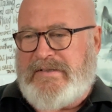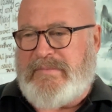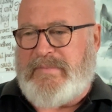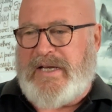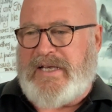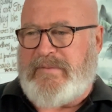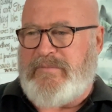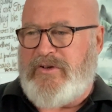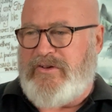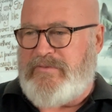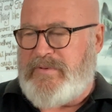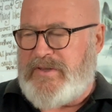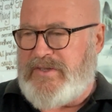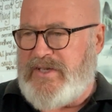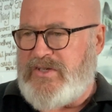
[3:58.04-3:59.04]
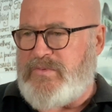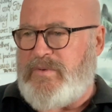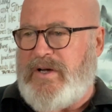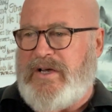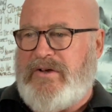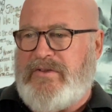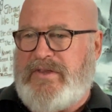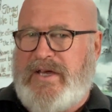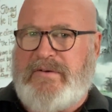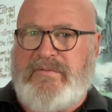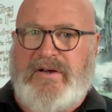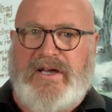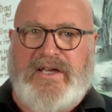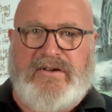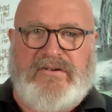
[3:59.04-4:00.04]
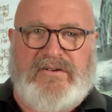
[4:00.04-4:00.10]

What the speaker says: make a movement this way or that way